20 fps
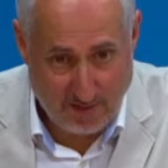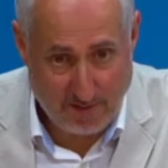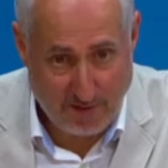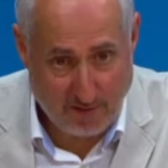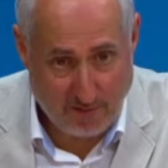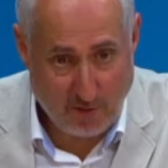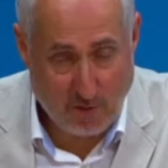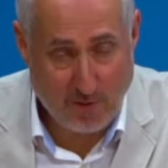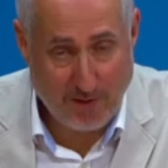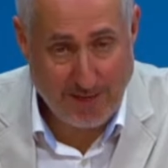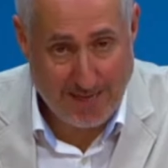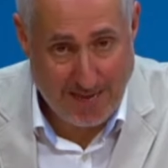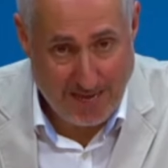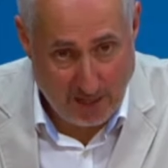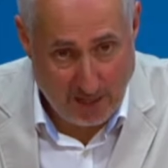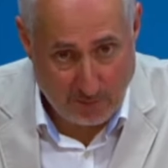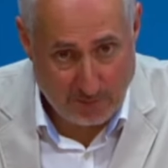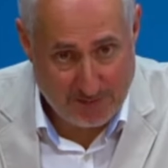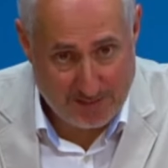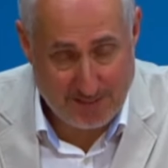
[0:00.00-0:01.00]
They've already
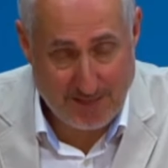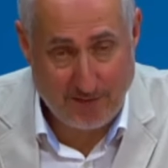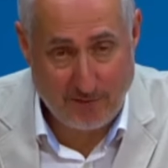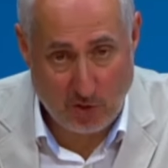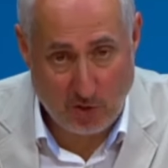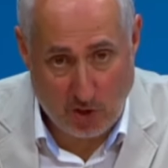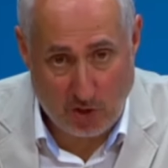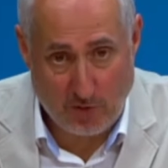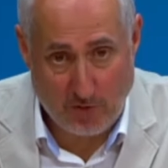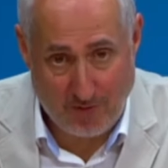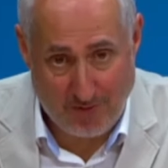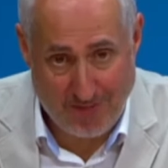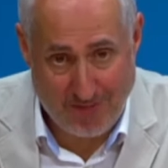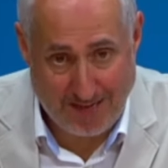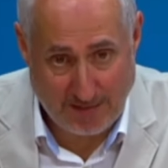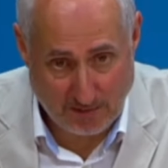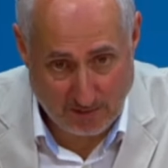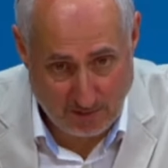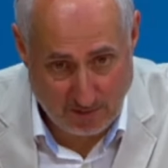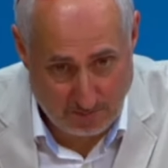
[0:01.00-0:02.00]
helped
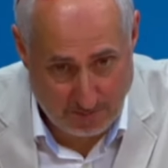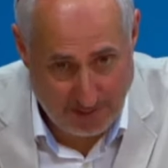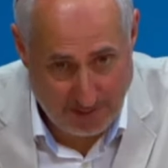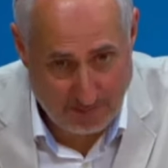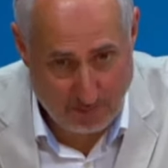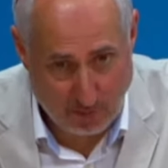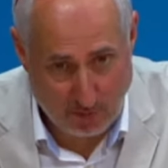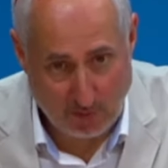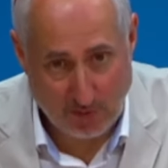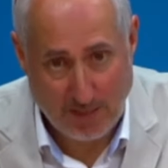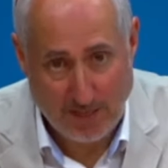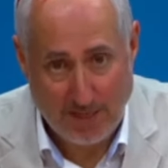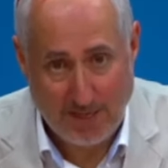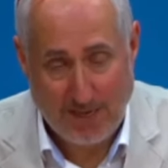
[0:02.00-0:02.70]
700,000 people